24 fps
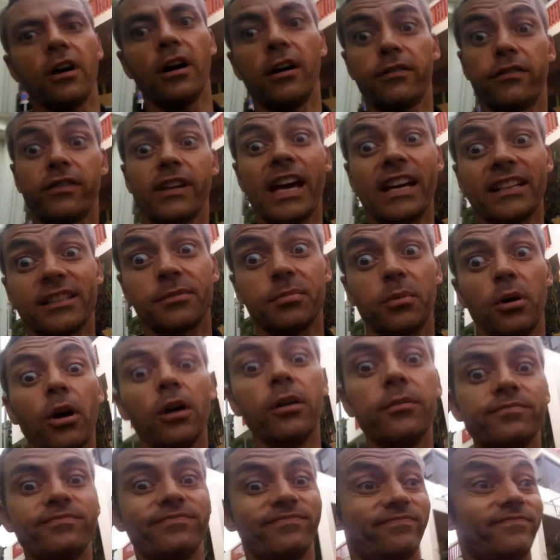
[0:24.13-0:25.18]
got a flat spot.
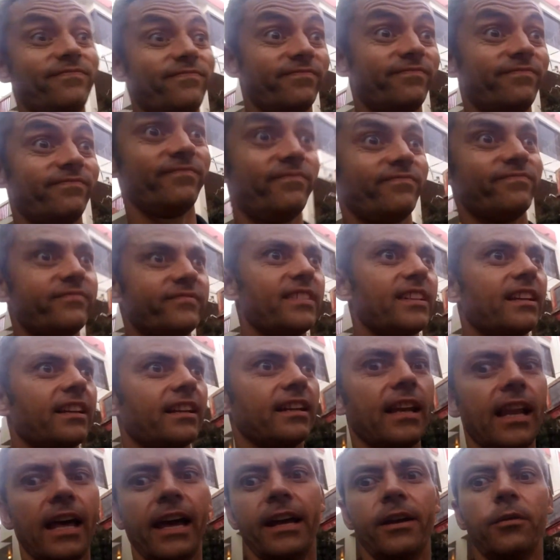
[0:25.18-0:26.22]

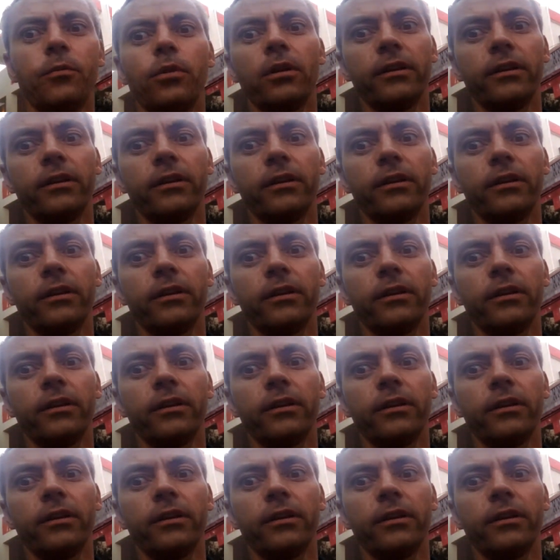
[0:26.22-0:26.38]
Like